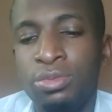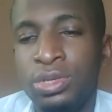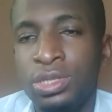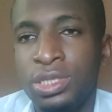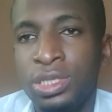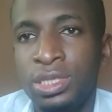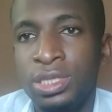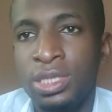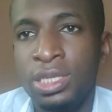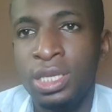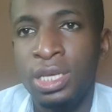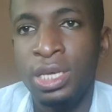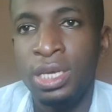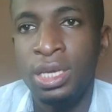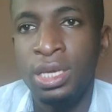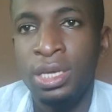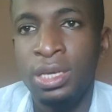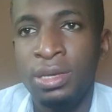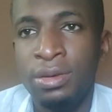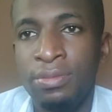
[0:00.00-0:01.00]
which is
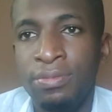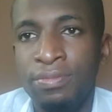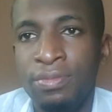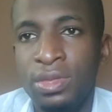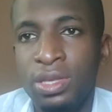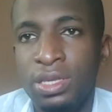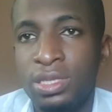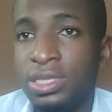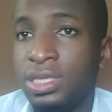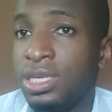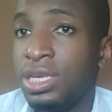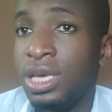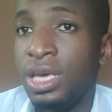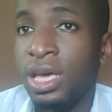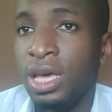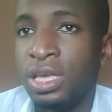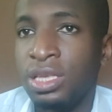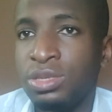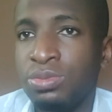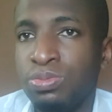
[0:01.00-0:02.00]
the
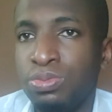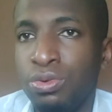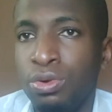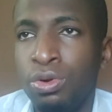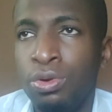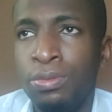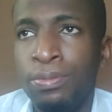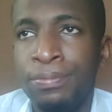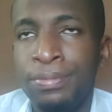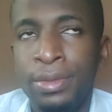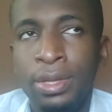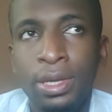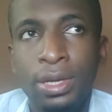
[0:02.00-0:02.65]
ZEX Pro,